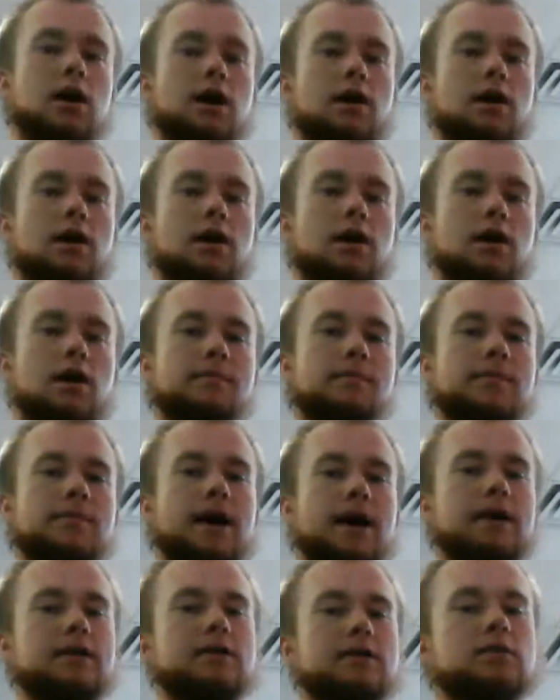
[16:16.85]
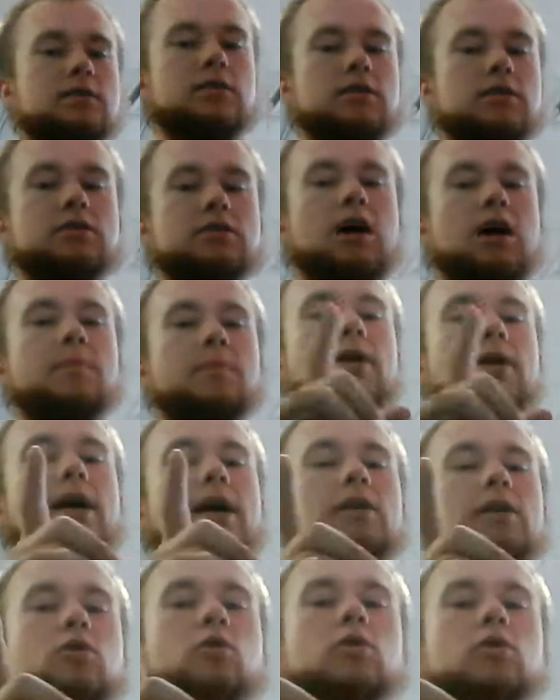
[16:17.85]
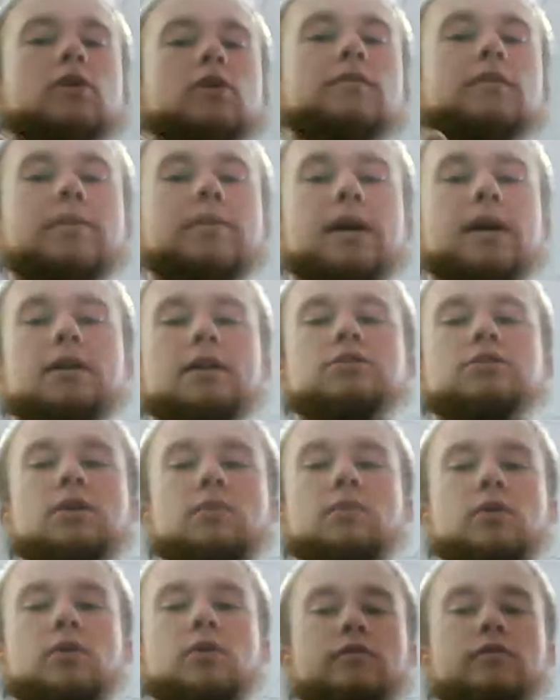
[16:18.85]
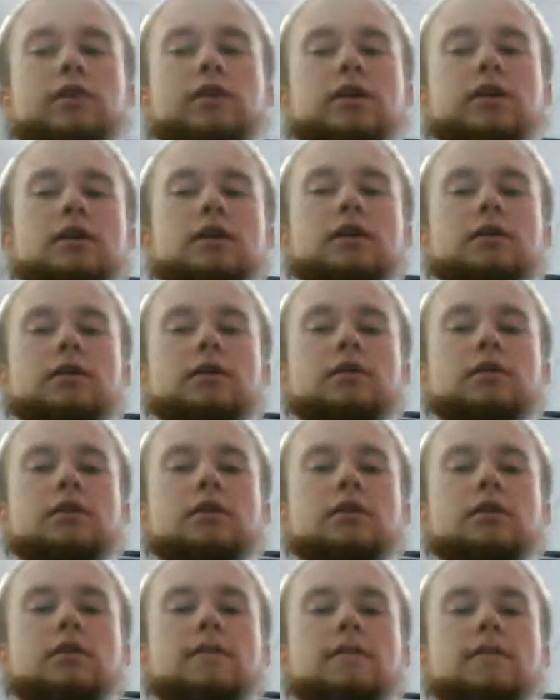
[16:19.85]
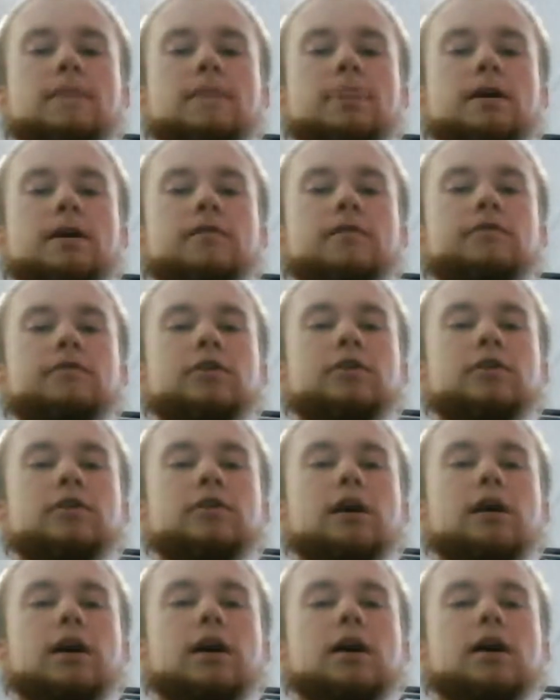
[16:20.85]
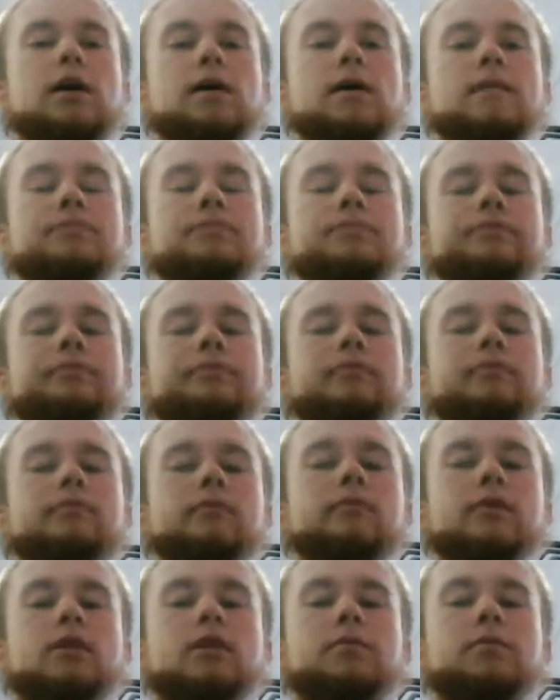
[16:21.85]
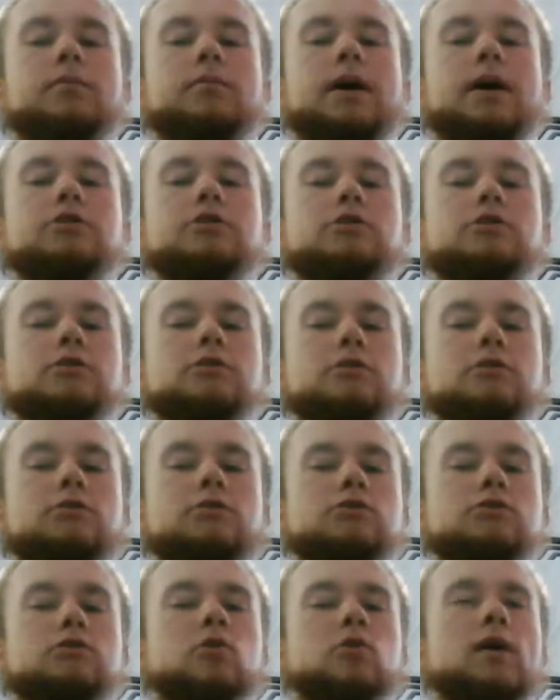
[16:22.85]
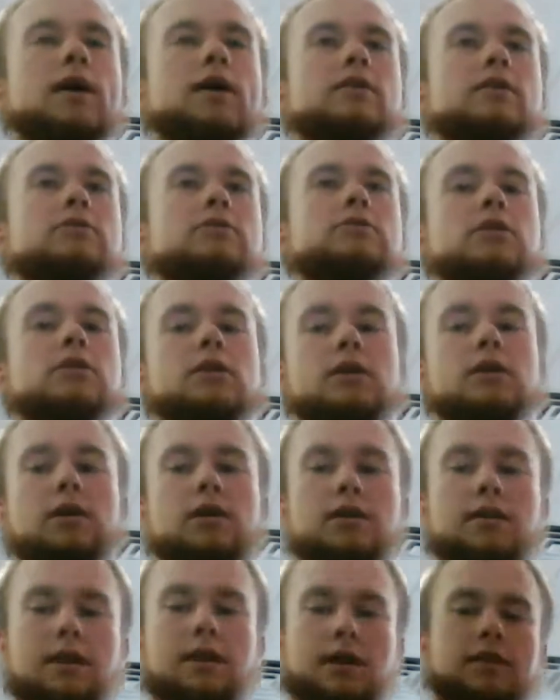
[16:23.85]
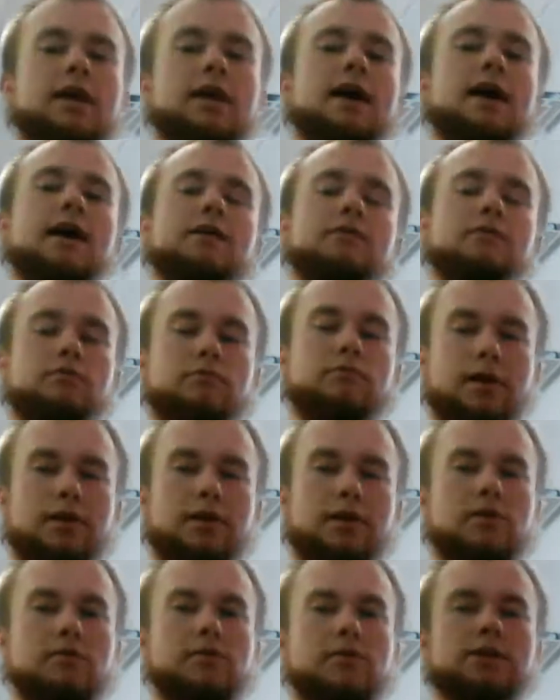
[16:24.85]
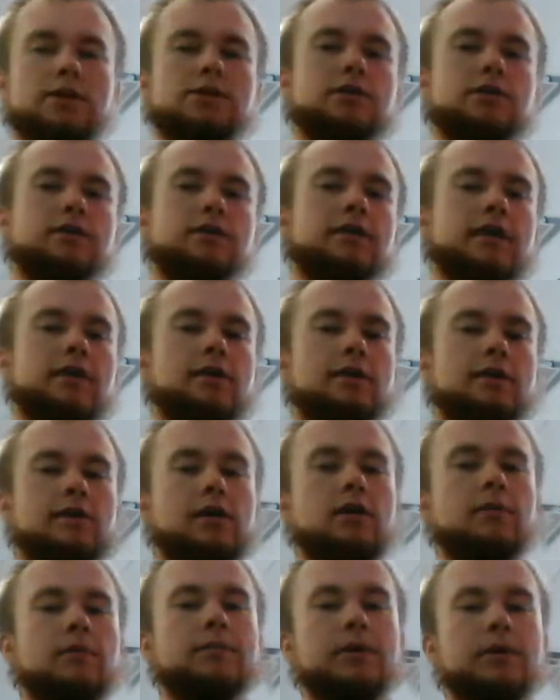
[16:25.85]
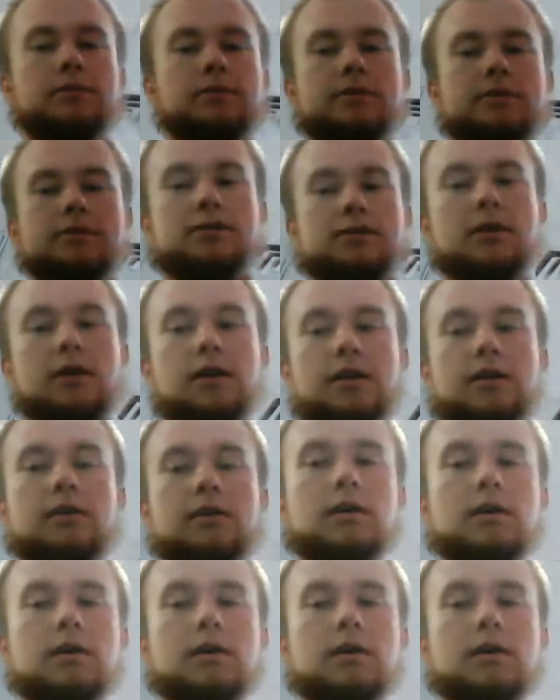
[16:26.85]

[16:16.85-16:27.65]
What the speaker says: That is on the top right-hand corner of the page, somewhere over here of your page. There's little squares. Click that, write your question in there, and then I'll be able to see it.